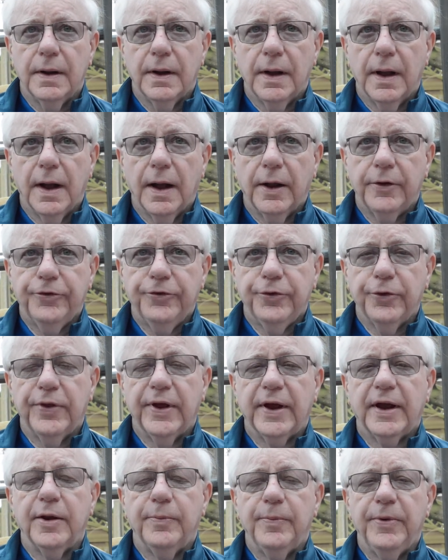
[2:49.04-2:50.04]
and so they
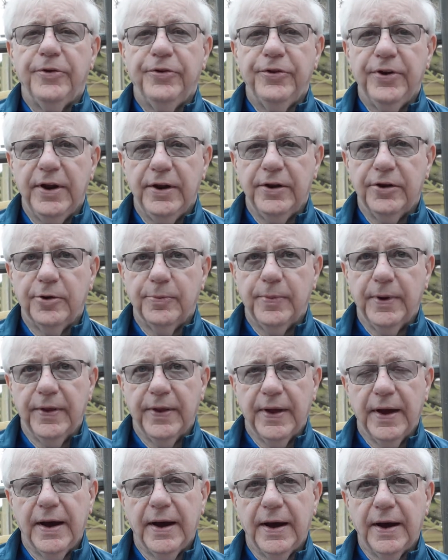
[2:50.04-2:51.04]
can be seen to be
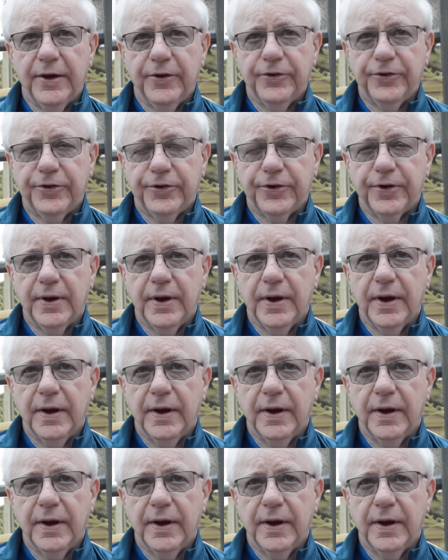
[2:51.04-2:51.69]
the highest.